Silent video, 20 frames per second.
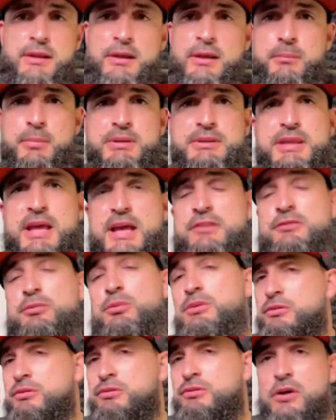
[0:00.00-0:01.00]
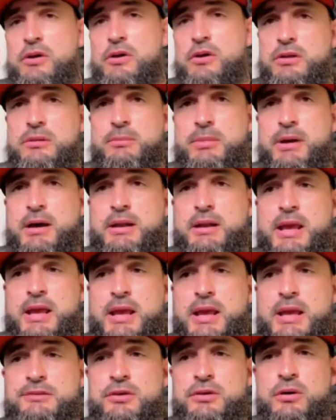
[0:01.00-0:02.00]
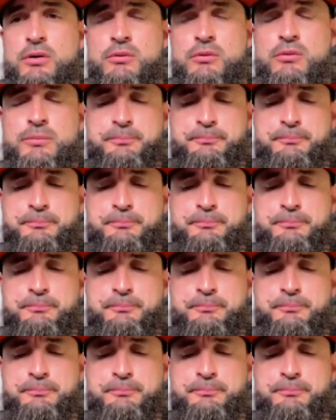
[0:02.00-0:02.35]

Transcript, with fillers: But that's what they're talking about. And so